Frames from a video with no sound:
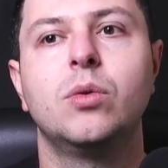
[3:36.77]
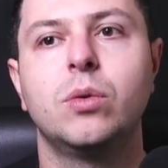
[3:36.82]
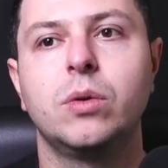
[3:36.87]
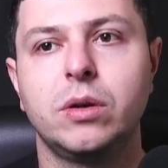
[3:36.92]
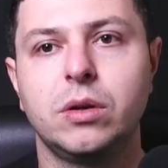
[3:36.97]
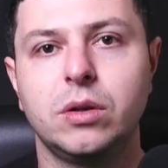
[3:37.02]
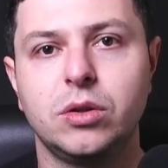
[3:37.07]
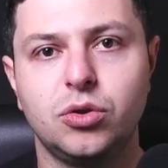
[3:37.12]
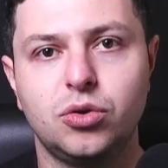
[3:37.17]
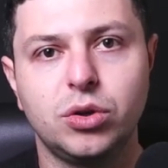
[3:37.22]

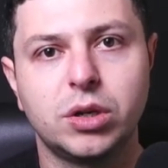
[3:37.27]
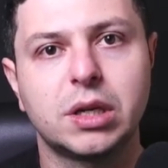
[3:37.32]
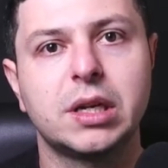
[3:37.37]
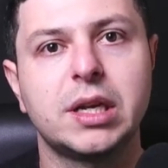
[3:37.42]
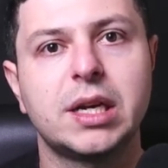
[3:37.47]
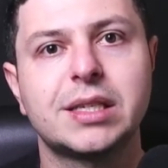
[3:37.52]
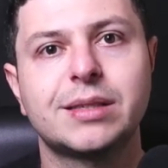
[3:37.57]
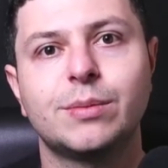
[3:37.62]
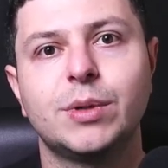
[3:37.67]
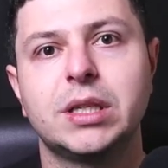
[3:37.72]
during an
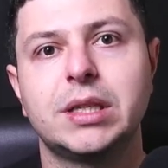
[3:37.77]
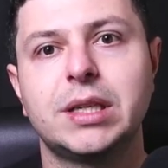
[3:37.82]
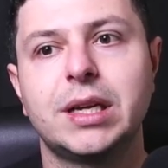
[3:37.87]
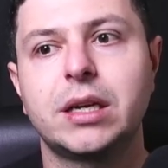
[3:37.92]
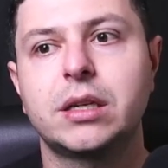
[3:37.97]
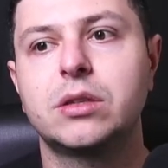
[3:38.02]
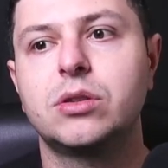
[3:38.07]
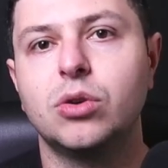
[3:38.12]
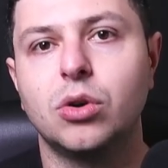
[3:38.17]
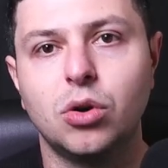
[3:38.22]
asthma
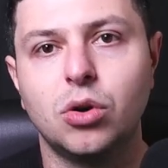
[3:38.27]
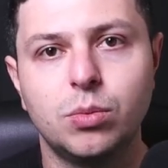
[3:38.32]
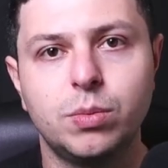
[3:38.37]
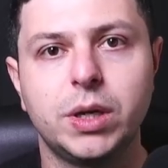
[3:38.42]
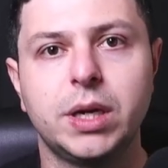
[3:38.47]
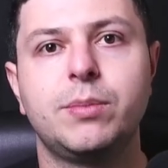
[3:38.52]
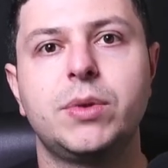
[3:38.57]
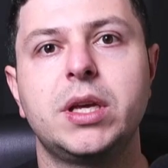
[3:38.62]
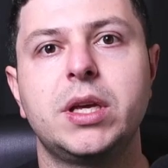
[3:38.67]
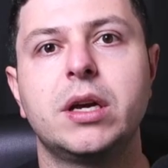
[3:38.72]
attack to open
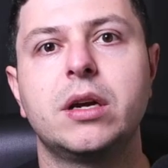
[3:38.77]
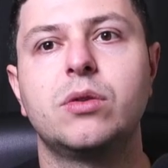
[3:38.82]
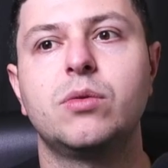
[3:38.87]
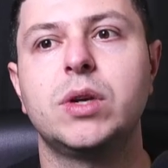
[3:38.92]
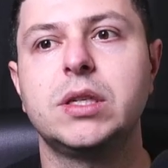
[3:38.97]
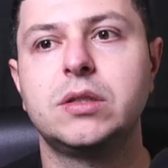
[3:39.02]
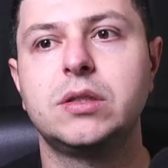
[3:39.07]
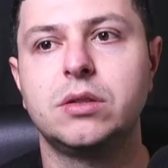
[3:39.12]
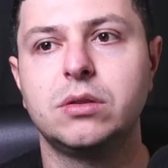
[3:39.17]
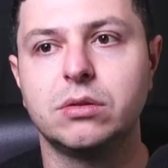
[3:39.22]
up the
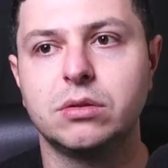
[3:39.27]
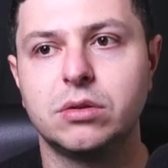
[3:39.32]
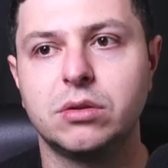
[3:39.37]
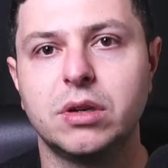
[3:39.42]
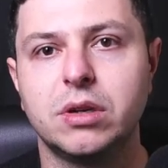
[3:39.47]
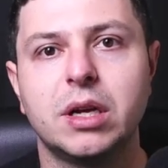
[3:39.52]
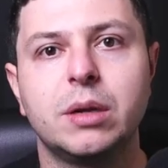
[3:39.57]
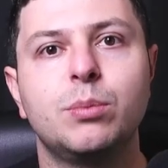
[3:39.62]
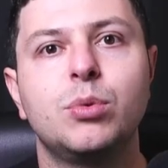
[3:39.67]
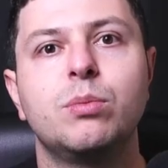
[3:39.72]
airways to
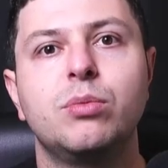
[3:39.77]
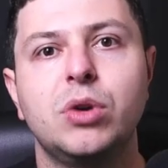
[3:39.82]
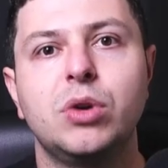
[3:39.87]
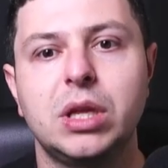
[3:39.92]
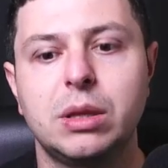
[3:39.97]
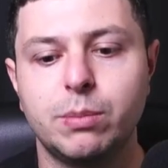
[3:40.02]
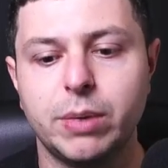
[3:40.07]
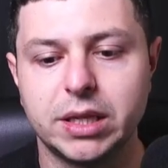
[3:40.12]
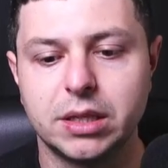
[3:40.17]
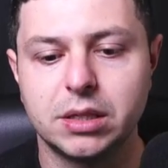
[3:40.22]
help you breathe
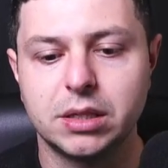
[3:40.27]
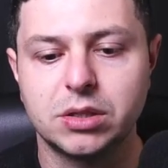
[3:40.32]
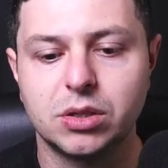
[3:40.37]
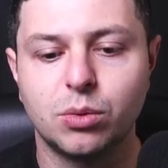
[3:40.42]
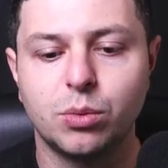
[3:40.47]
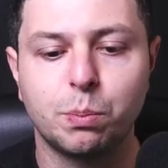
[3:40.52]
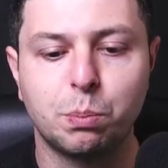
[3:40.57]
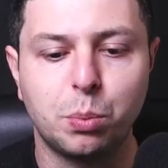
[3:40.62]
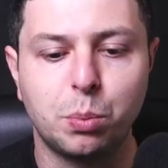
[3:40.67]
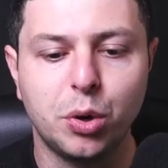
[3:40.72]
better. So
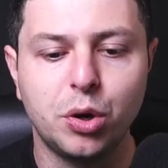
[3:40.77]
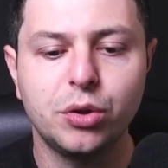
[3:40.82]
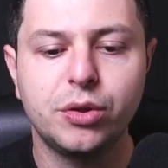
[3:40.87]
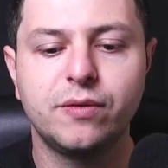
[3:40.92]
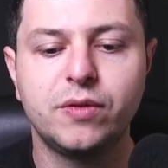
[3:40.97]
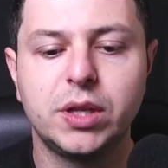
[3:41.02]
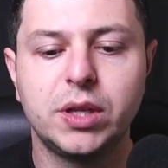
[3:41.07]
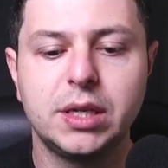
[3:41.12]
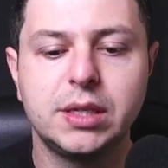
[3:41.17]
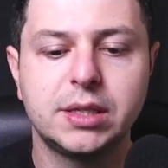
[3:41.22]
both
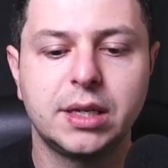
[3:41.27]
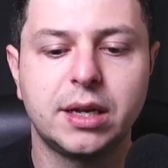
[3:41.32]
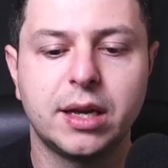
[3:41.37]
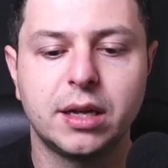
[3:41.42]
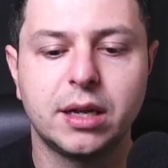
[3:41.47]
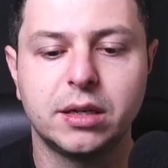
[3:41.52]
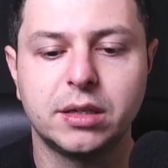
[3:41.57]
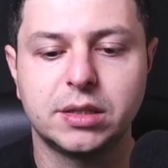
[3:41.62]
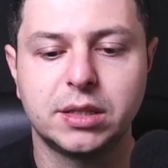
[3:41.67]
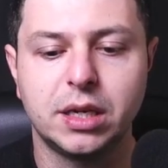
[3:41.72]
of these
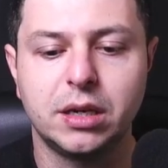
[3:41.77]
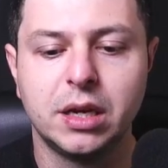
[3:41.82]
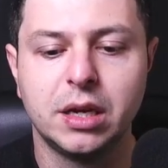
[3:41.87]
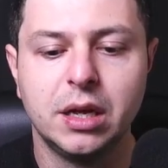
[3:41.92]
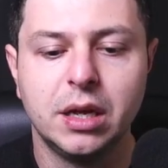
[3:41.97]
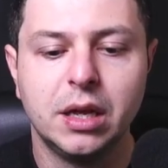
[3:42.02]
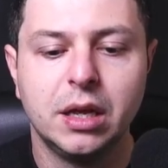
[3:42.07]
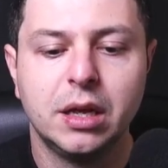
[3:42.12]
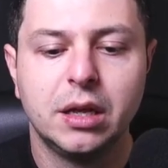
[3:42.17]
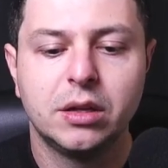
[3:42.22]
inhalers, they're
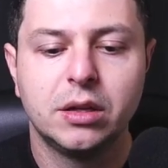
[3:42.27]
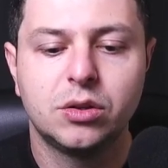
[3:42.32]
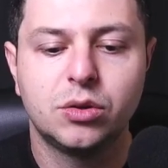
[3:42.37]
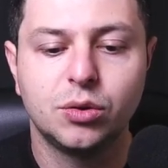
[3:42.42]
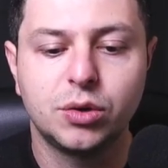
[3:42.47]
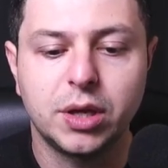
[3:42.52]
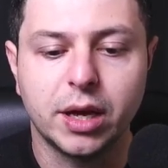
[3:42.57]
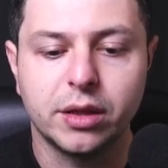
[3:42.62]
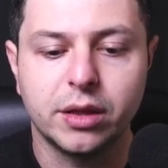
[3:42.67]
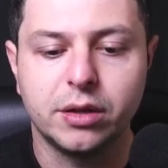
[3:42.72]

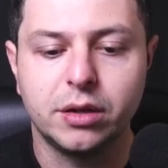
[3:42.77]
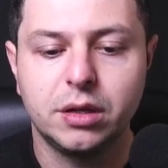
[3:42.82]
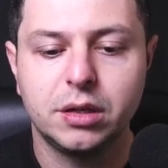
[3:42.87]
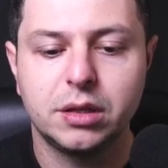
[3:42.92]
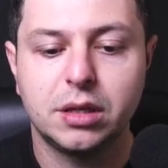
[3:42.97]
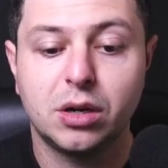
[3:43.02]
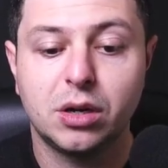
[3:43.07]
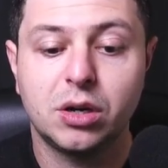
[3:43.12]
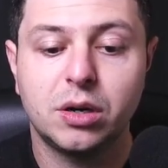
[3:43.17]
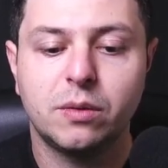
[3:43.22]
together,
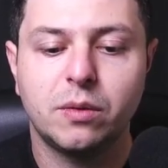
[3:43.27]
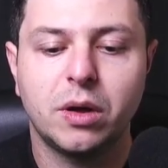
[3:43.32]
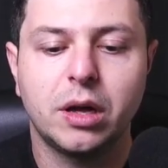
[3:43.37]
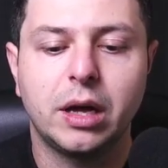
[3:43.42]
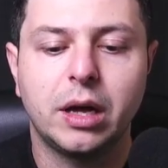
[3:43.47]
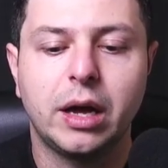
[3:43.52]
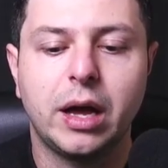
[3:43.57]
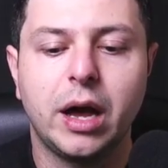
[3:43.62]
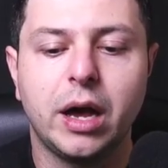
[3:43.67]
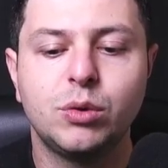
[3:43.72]
they're,
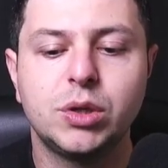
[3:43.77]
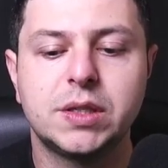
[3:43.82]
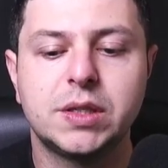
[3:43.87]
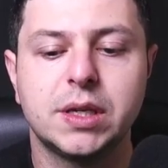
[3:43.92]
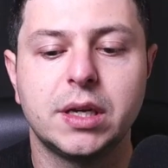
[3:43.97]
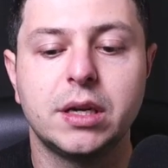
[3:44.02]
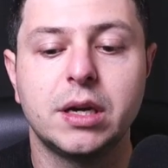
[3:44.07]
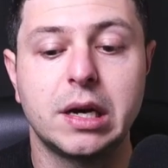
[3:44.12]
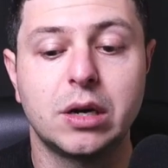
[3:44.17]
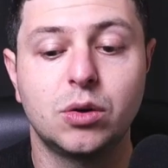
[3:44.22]
I would
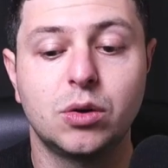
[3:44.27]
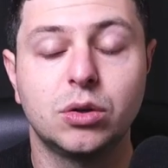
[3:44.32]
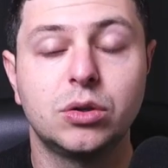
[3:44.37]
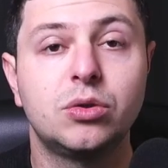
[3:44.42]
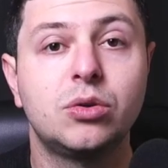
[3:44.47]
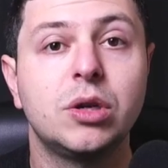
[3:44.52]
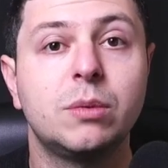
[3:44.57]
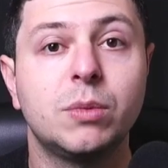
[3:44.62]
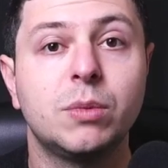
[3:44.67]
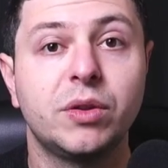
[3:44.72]
say, a good
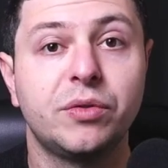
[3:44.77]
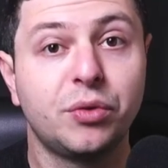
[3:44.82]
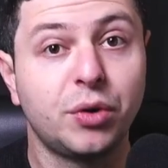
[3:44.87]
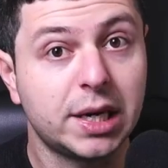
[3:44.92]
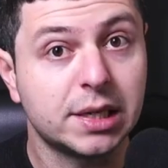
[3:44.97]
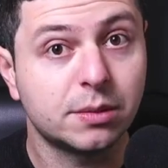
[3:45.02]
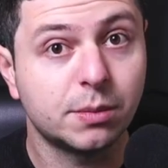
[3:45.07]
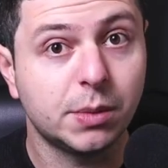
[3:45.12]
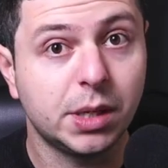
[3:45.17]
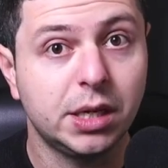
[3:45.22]
treatment for
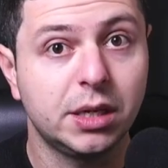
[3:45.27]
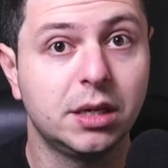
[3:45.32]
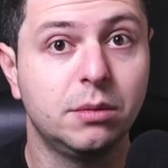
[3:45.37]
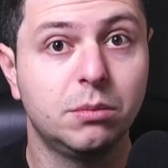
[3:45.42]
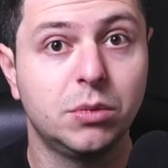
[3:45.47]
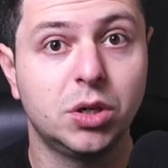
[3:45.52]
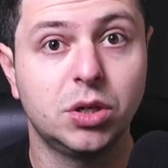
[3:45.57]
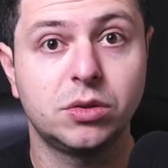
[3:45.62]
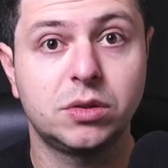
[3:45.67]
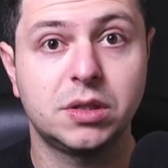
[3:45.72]
asthma in
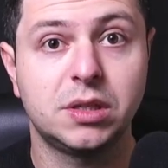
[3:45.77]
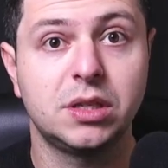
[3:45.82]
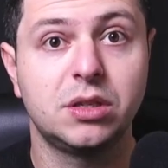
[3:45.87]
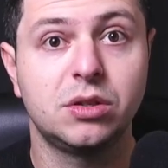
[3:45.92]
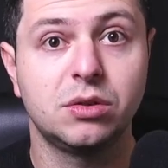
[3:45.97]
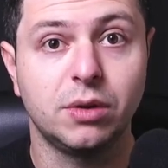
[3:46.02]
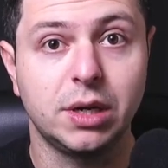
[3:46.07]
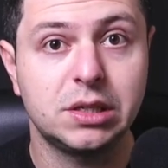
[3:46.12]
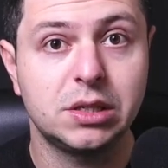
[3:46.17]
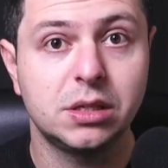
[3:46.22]
most
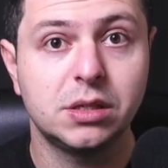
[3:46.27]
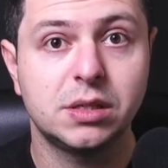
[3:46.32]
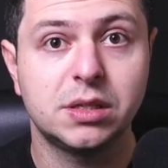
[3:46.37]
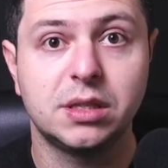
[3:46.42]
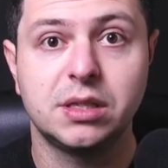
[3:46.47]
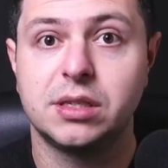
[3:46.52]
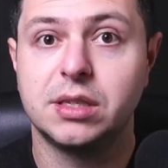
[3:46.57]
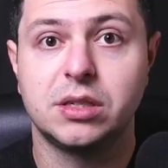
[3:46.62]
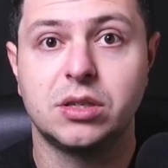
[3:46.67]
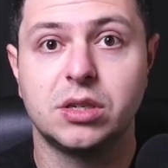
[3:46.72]
situations.
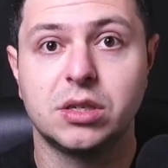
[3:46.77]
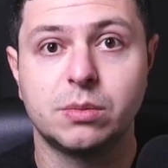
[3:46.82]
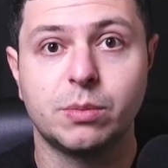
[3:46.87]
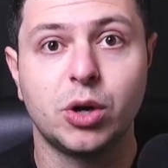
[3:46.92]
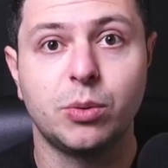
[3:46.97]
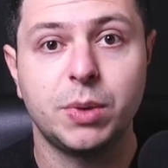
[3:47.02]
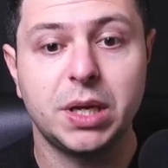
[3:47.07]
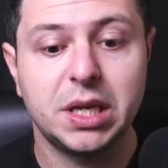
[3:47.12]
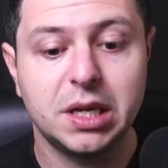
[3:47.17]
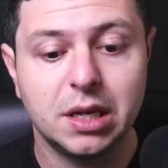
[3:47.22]
This is just my
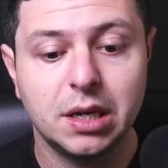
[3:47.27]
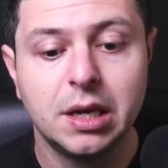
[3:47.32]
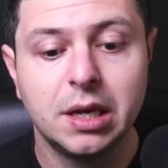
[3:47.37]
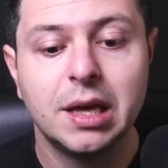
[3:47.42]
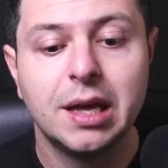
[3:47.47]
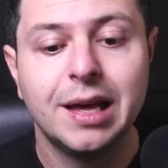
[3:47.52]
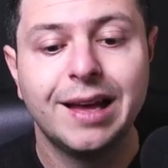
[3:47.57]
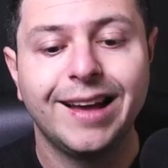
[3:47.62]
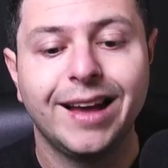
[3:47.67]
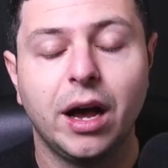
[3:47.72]
opinion.
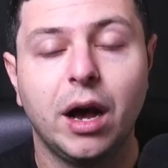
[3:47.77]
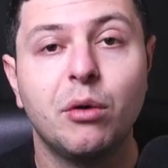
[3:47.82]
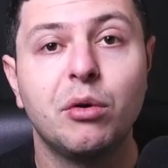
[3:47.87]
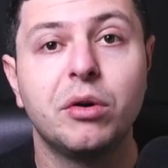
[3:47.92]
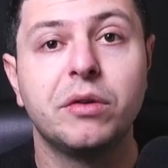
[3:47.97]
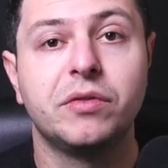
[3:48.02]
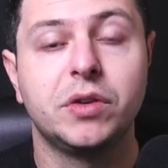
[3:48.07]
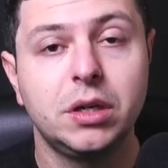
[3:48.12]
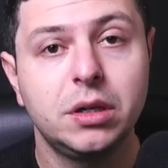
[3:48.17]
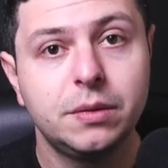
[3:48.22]

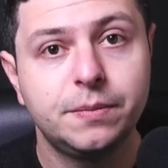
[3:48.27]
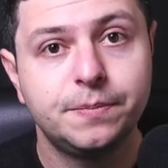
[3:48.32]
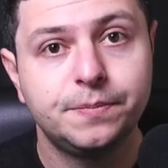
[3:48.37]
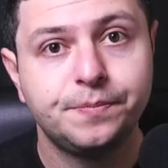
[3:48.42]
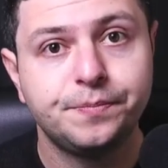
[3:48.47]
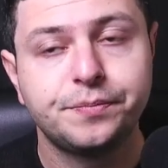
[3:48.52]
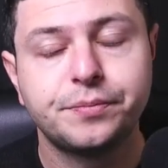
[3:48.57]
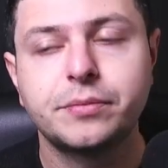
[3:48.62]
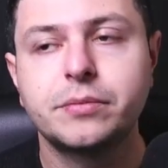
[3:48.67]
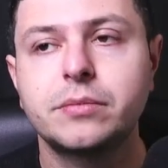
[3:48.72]
However,
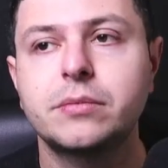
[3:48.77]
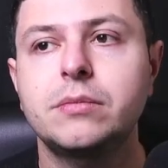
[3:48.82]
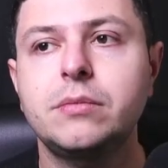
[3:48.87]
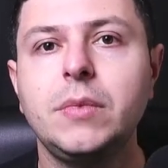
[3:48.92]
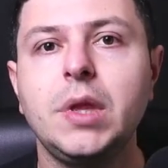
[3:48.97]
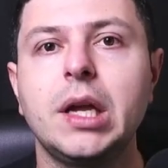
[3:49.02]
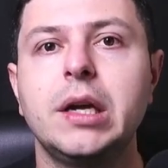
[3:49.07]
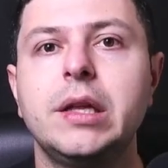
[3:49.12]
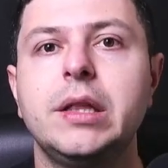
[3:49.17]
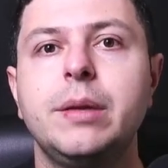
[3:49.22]

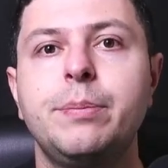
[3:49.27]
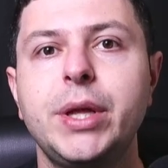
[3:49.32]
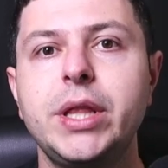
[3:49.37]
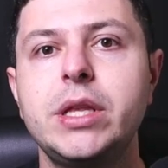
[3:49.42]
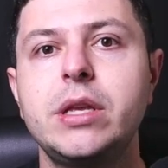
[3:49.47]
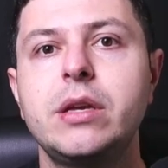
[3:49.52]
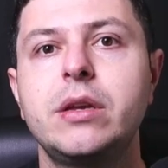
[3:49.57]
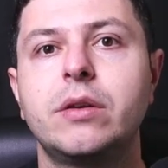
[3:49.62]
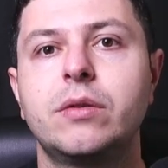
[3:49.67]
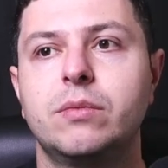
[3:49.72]

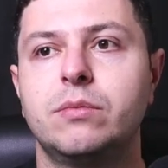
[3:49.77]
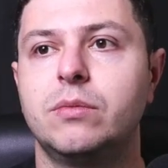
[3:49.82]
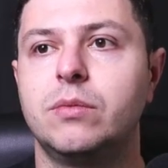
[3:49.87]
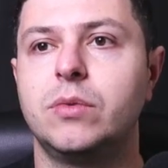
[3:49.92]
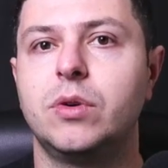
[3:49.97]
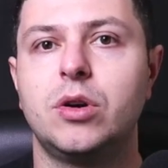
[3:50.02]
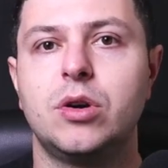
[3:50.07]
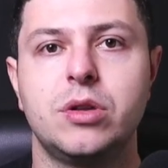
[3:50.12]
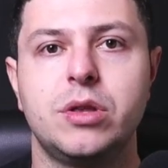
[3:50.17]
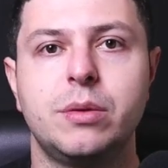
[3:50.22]
depending
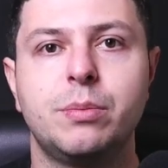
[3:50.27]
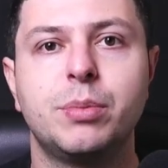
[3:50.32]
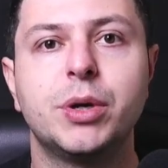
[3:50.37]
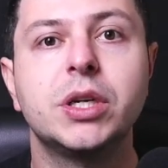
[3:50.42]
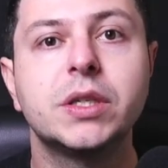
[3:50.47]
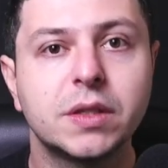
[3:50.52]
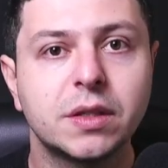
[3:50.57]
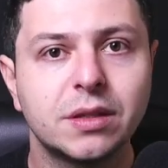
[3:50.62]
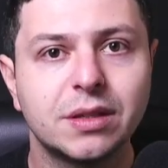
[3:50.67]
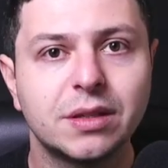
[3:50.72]
on the person,